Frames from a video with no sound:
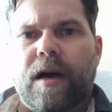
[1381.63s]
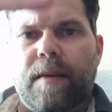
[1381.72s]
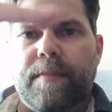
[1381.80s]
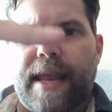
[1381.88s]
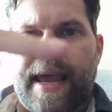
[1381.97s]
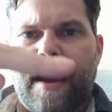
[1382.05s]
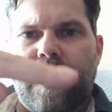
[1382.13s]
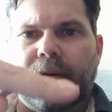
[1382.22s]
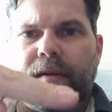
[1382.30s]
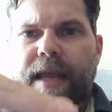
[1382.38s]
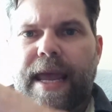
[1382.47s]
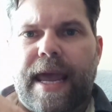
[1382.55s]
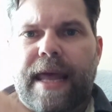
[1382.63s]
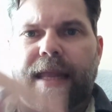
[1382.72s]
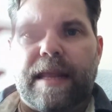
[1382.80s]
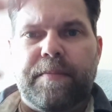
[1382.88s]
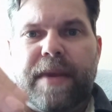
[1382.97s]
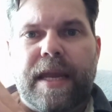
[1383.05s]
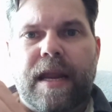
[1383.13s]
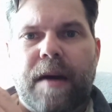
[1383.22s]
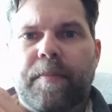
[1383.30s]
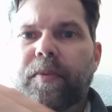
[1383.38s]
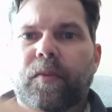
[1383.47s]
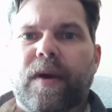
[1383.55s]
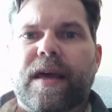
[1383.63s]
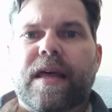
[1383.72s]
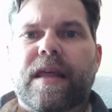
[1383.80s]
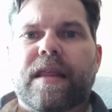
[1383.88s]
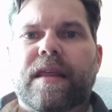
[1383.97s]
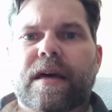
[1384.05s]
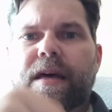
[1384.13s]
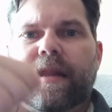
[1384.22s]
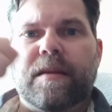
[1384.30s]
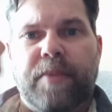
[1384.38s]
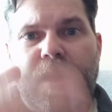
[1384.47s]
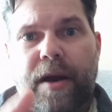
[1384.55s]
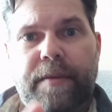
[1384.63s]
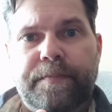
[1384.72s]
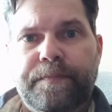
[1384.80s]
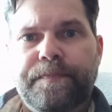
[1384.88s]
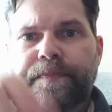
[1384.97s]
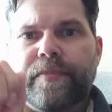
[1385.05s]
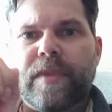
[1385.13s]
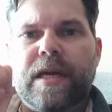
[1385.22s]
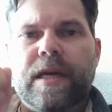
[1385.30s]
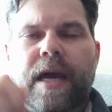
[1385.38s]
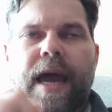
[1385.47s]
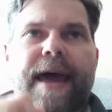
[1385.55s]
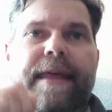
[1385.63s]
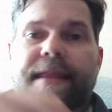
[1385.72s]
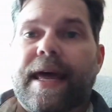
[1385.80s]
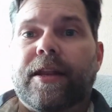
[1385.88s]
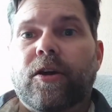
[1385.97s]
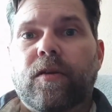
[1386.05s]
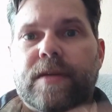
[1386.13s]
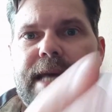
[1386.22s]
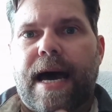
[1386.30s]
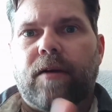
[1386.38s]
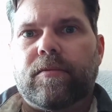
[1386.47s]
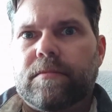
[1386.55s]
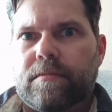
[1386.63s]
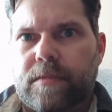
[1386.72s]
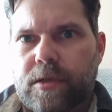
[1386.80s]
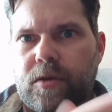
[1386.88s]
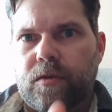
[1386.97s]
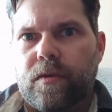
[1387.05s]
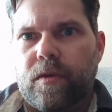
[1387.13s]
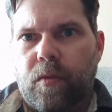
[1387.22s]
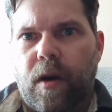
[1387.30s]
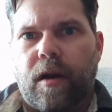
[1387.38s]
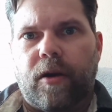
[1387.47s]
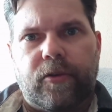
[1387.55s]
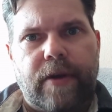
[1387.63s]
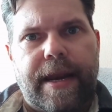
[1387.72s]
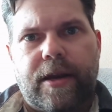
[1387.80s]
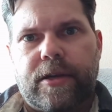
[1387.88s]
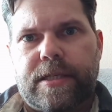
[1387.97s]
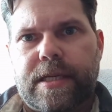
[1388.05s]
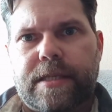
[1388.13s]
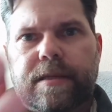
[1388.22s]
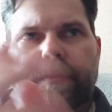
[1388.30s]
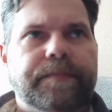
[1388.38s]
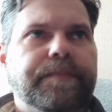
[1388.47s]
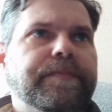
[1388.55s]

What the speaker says: come down and they meet up with the bottom, and then goes out to the water drainage system.